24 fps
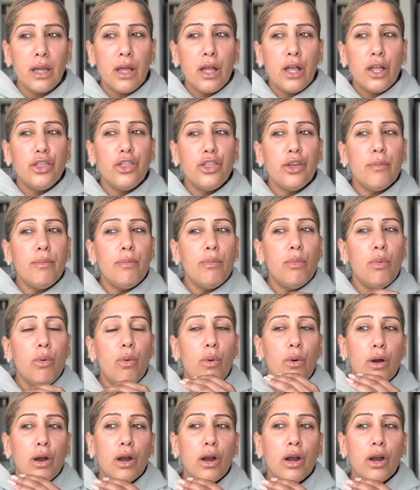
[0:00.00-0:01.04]
the
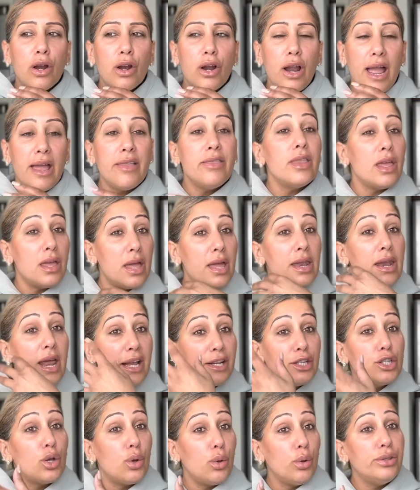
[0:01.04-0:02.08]
more, and I
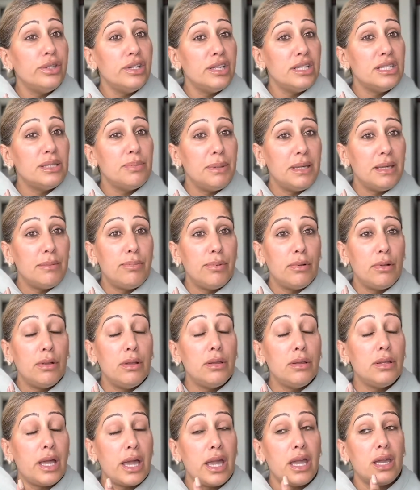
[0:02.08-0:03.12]
told these
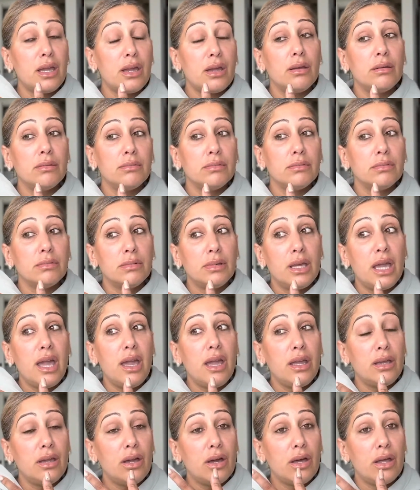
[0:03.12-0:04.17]
people, like,
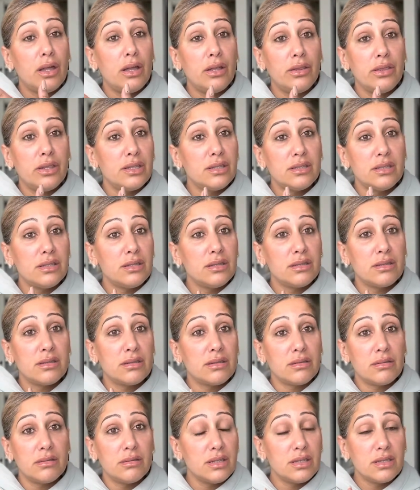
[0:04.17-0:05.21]
okay, this
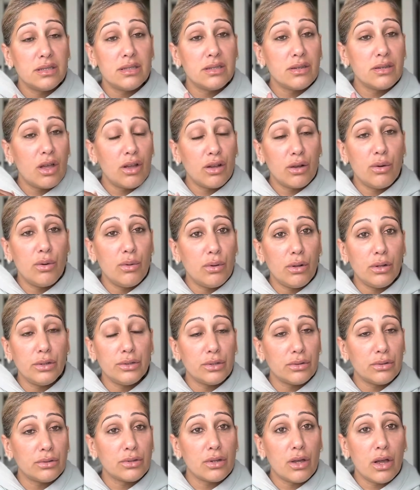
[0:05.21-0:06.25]
is not cool.
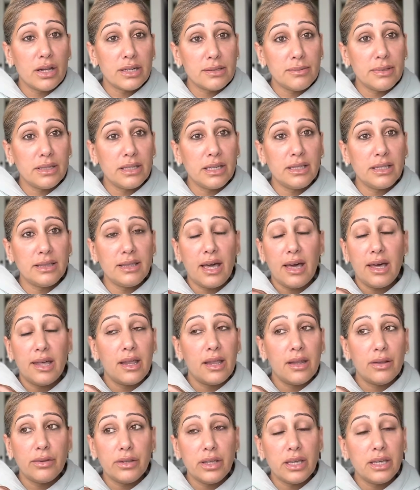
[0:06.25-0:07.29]
Don't talk to me like that.
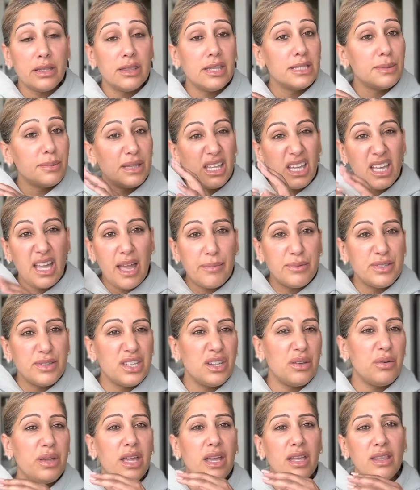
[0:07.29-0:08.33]
I don't like this. But they kept
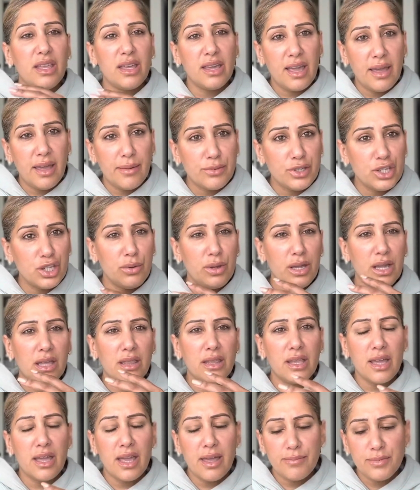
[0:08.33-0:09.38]
doing it, and they kept doing it, and
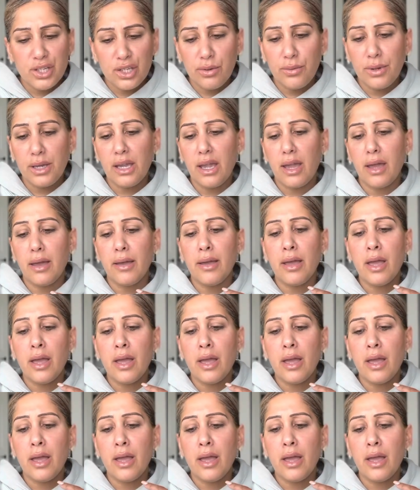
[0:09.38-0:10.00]
they kept doing it.